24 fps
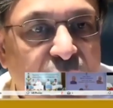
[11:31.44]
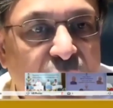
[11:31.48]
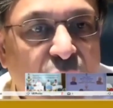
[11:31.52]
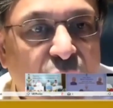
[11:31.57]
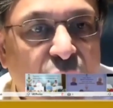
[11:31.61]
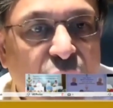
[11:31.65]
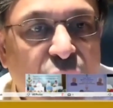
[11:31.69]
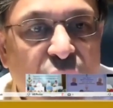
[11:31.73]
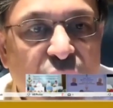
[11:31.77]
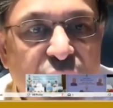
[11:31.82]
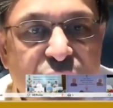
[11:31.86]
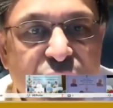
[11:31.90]

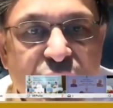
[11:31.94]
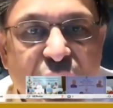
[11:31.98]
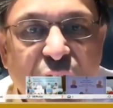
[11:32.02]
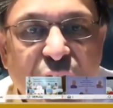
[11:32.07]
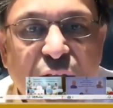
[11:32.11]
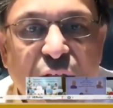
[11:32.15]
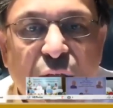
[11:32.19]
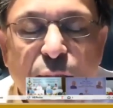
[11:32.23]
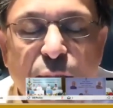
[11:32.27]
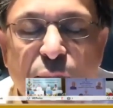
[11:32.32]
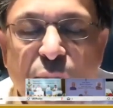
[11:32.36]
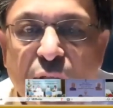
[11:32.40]
We are seeing
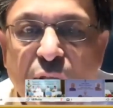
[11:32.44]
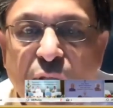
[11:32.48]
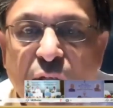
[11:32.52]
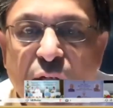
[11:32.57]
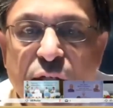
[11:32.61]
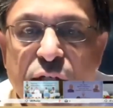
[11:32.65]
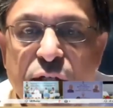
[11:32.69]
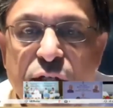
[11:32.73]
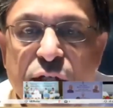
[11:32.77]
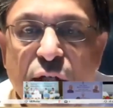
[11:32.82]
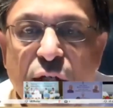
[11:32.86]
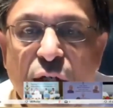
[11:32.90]
the
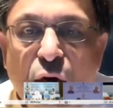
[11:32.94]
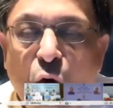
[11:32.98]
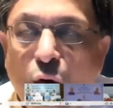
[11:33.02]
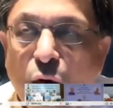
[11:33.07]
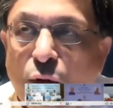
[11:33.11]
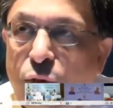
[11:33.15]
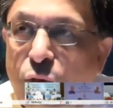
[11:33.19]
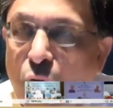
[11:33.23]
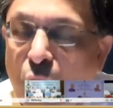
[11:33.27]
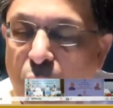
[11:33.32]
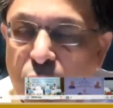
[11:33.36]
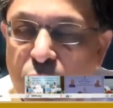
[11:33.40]
implication on
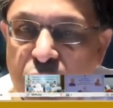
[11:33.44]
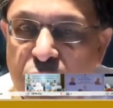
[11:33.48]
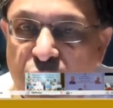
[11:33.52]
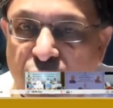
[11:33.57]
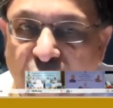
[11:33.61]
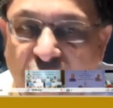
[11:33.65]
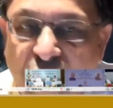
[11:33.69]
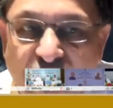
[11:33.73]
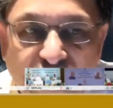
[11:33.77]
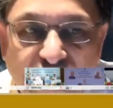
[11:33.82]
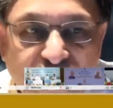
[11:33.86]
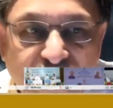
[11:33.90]
forms of
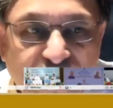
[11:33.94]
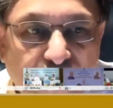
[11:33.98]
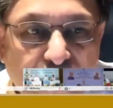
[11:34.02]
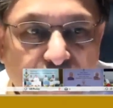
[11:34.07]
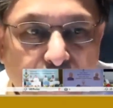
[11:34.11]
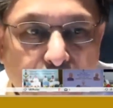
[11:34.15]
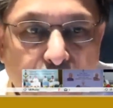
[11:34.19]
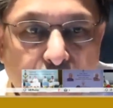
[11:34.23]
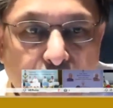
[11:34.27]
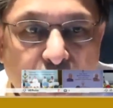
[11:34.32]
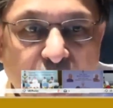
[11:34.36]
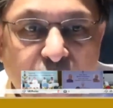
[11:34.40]
life.
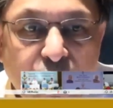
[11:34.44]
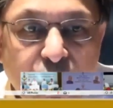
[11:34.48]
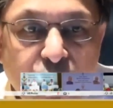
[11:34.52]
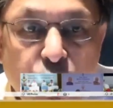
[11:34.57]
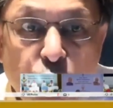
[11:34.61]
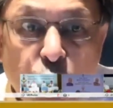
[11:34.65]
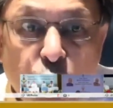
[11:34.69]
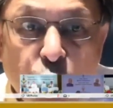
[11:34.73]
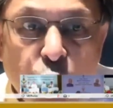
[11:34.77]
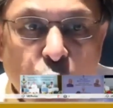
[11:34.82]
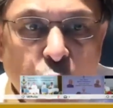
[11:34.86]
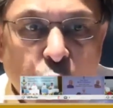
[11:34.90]
And due
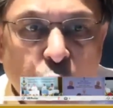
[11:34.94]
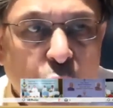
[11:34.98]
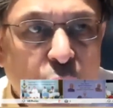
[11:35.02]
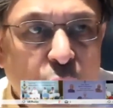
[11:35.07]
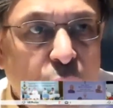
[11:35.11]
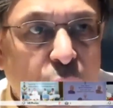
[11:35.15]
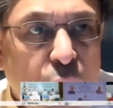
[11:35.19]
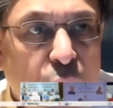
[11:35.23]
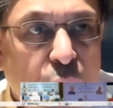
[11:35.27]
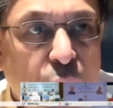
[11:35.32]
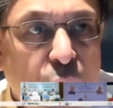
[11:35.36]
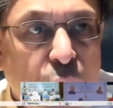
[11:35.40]
to
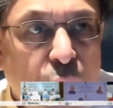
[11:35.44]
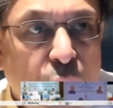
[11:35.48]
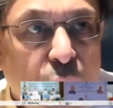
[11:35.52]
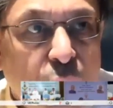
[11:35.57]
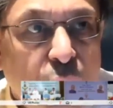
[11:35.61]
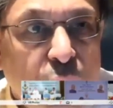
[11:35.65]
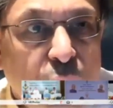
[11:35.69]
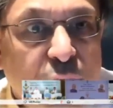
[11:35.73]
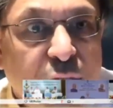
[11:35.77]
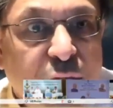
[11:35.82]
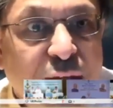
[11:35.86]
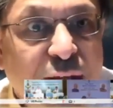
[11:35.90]

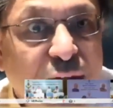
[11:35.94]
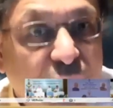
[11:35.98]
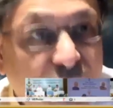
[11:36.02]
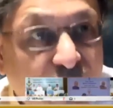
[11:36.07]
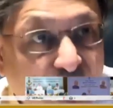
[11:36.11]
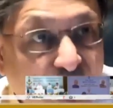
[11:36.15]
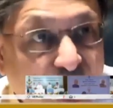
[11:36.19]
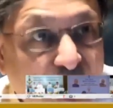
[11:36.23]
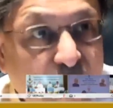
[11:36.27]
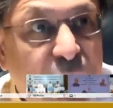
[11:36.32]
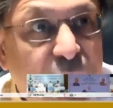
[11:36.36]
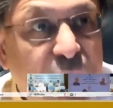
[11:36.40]
the
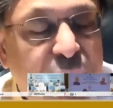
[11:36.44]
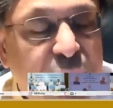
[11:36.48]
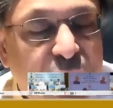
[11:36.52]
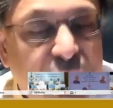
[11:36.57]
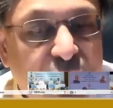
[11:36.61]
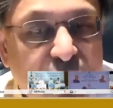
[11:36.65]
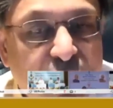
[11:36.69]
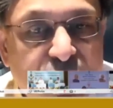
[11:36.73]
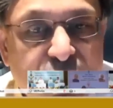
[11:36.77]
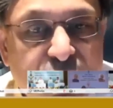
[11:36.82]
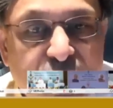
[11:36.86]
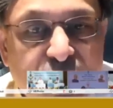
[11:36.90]
environmental
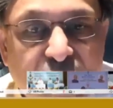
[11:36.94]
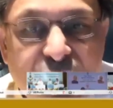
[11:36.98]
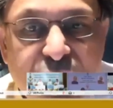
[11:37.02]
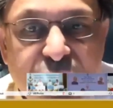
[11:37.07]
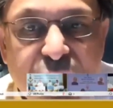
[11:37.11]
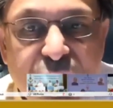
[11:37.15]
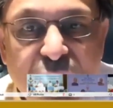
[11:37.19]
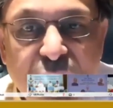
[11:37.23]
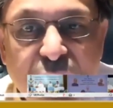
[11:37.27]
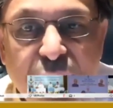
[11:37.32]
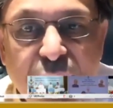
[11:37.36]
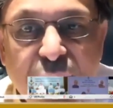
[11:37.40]
distress,
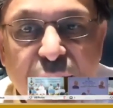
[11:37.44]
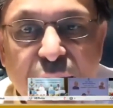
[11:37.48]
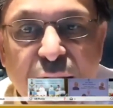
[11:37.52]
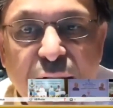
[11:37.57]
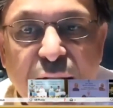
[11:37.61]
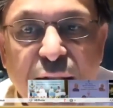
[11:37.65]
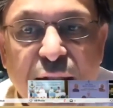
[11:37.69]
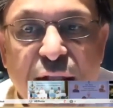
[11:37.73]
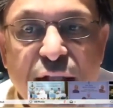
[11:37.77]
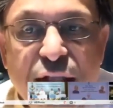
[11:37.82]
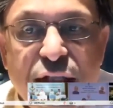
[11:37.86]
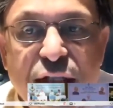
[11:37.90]

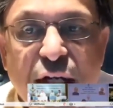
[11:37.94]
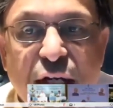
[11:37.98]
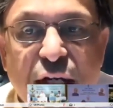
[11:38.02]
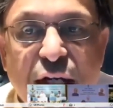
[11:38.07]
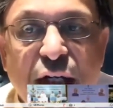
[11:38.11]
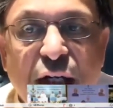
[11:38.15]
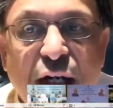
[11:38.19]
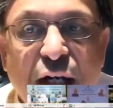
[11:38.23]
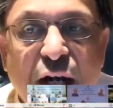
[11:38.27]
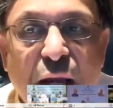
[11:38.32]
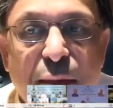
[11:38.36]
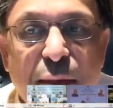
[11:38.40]
the
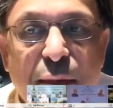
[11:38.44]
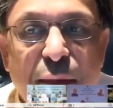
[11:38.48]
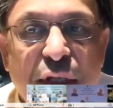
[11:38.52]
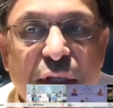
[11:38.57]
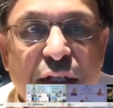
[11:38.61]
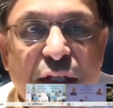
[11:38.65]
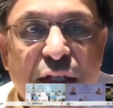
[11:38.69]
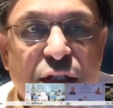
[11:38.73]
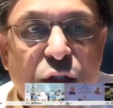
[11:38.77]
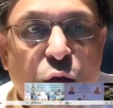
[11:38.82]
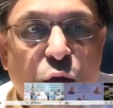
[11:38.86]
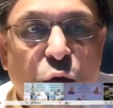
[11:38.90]
changing climate
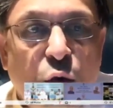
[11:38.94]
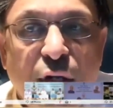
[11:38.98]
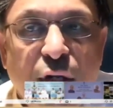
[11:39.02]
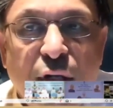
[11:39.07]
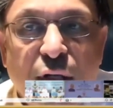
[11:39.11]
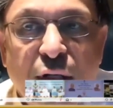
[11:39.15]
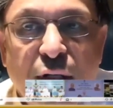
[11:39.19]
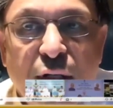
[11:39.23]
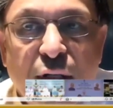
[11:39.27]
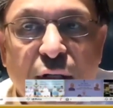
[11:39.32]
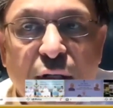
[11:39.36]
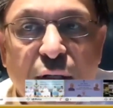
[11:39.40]
is
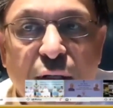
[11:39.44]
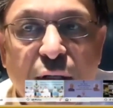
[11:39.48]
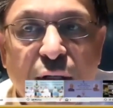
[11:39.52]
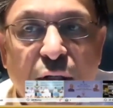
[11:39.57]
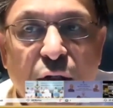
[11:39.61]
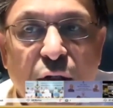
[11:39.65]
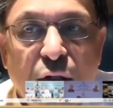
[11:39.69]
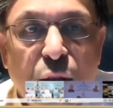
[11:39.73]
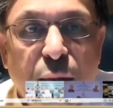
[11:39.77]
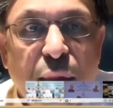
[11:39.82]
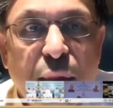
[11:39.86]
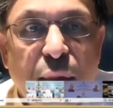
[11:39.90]
going
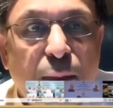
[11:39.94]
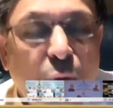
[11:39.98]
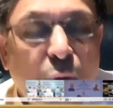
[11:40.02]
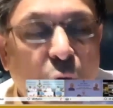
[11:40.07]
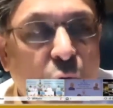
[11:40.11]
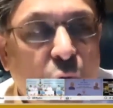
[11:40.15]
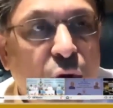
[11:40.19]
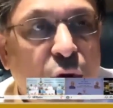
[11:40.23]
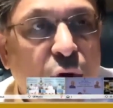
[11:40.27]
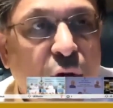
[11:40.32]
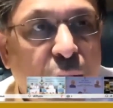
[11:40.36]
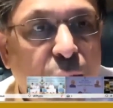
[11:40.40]
to be
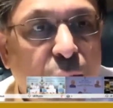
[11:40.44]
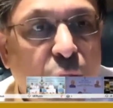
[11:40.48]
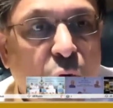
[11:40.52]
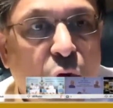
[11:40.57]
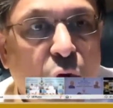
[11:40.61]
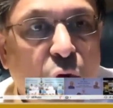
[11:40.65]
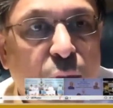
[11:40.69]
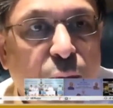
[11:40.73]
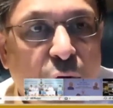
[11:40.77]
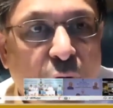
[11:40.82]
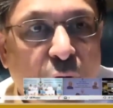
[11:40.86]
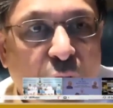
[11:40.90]
more and more
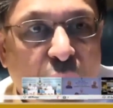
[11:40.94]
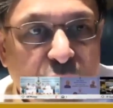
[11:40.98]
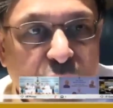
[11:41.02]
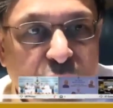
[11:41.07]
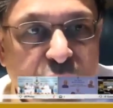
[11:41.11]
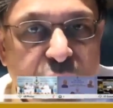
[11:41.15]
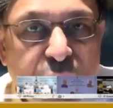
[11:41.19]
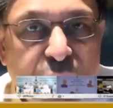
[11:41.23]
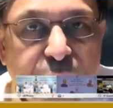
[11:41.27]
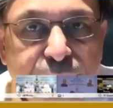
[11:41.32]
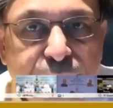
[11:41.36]
pronounced.